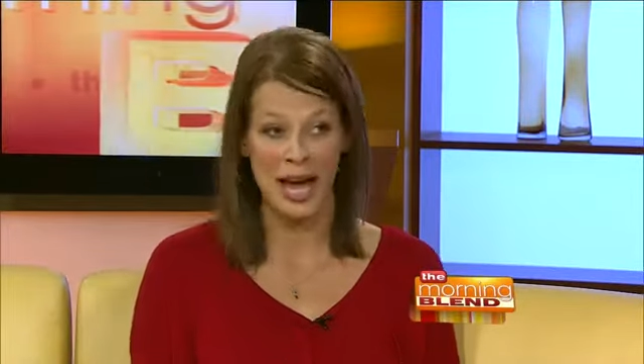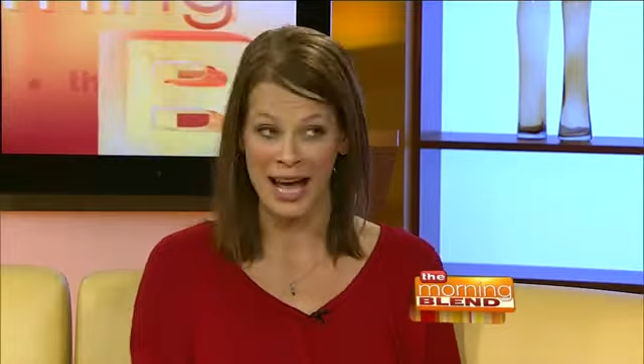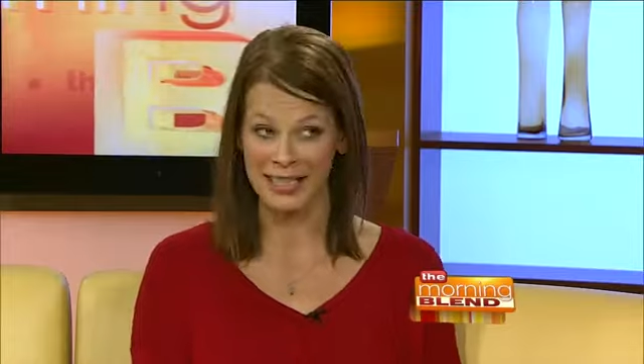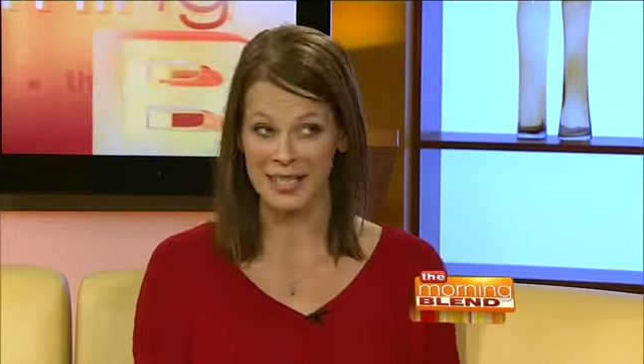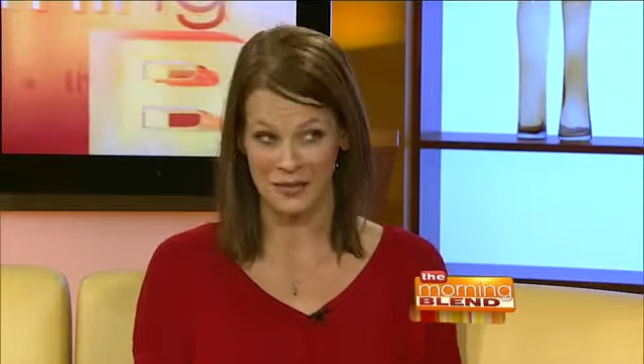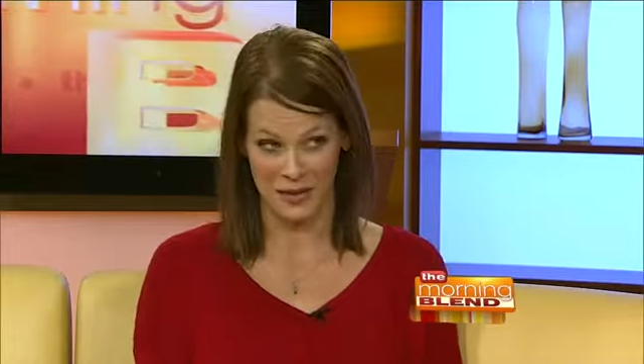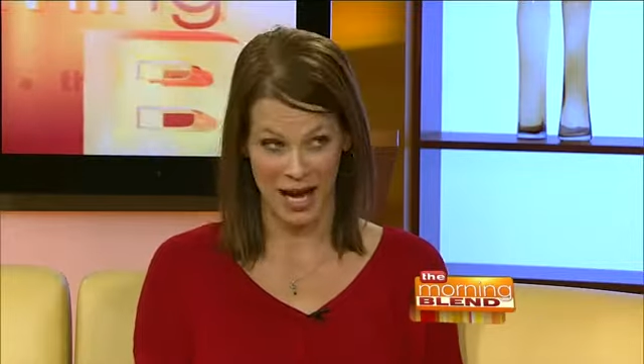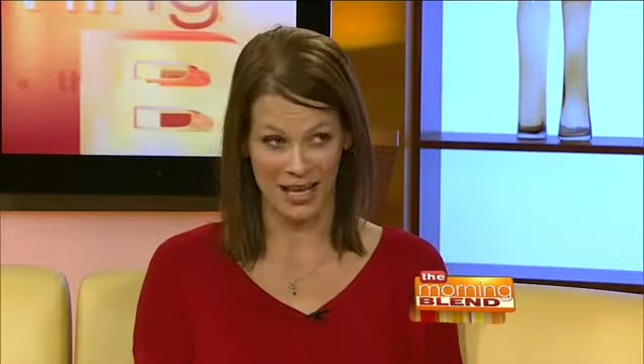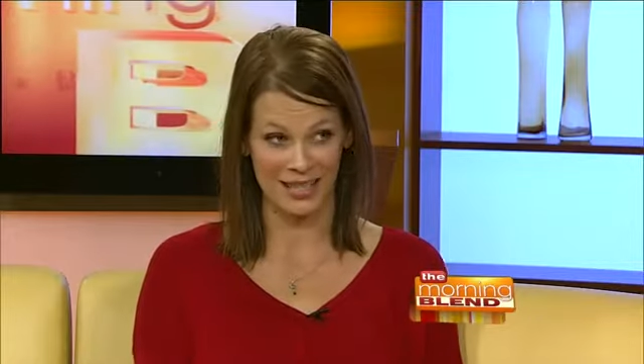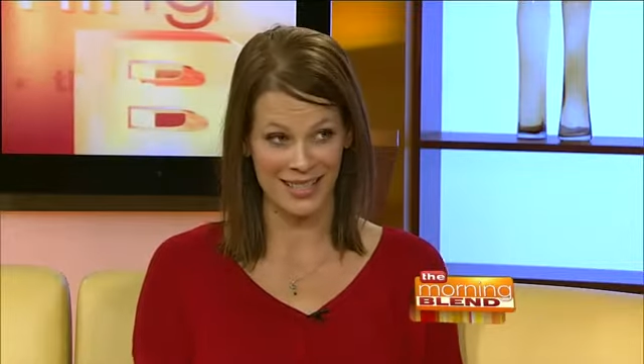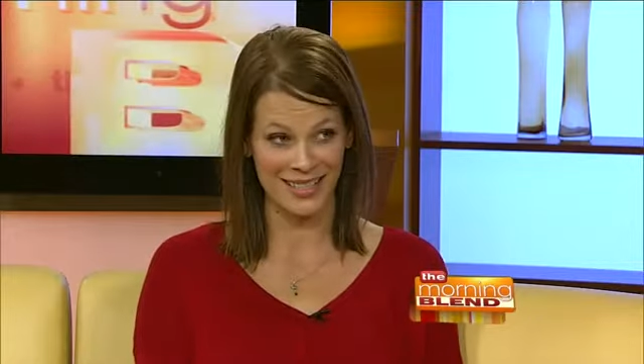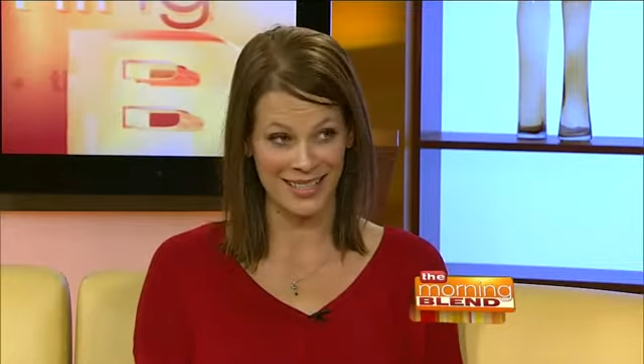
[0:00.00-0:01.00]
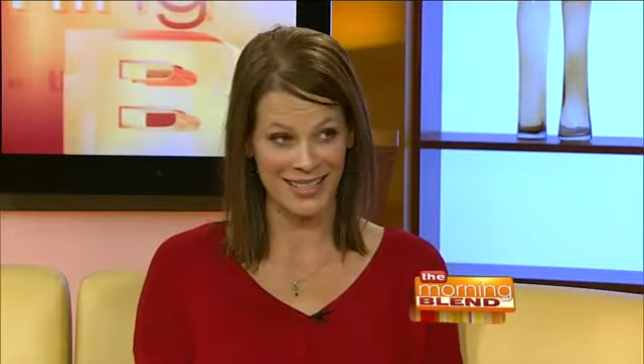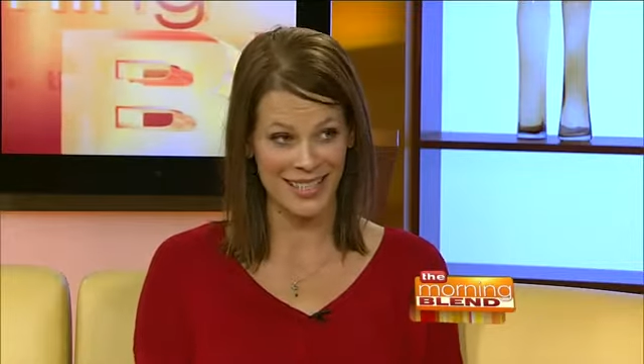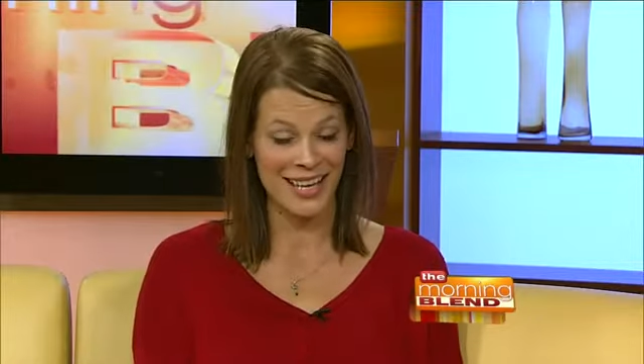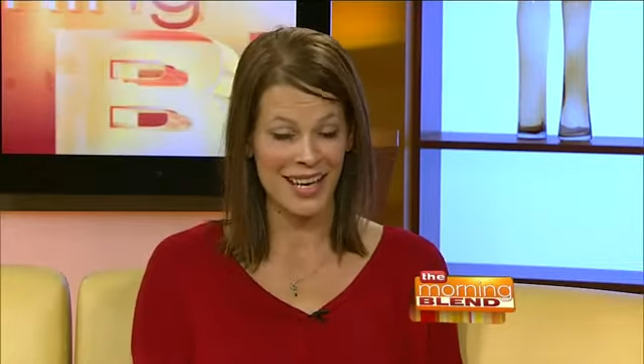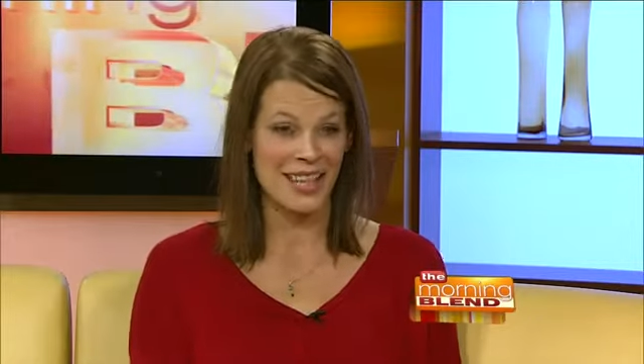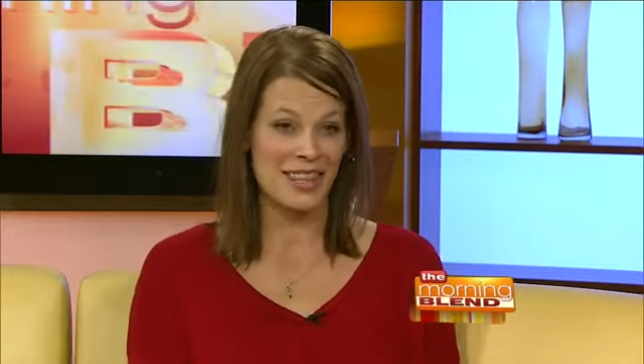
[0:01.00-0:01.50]
acts of kindness
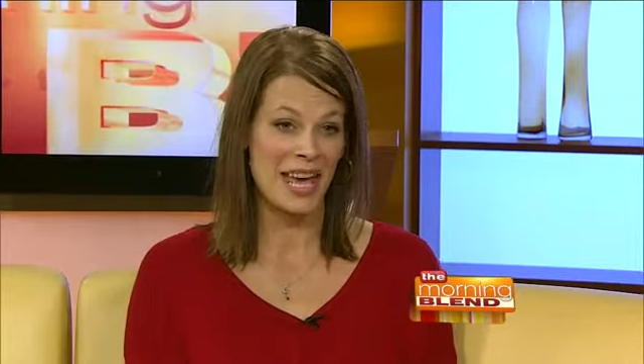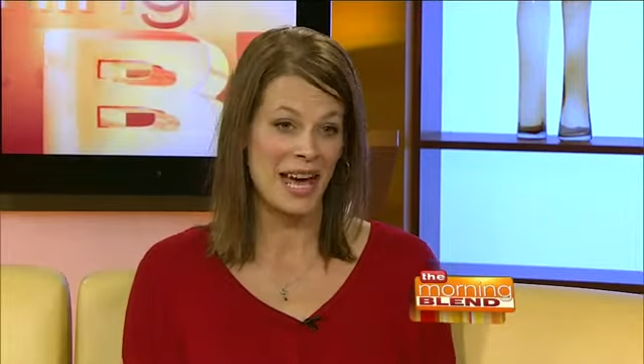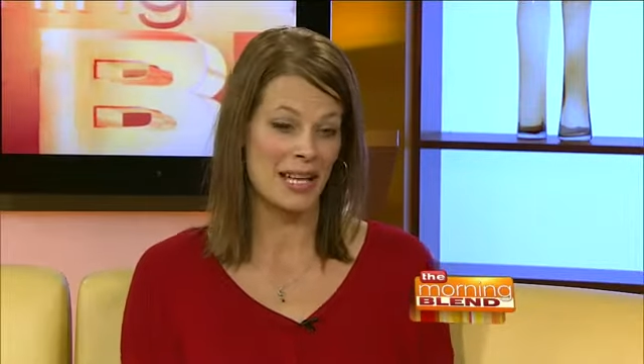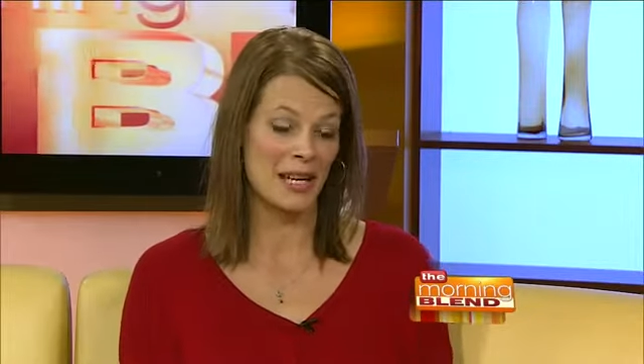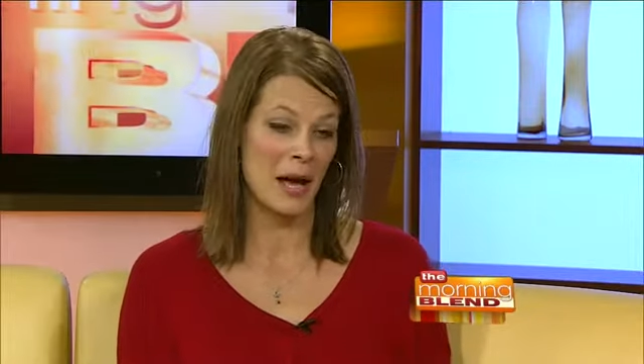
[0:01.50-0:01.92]
mm -hmm. that.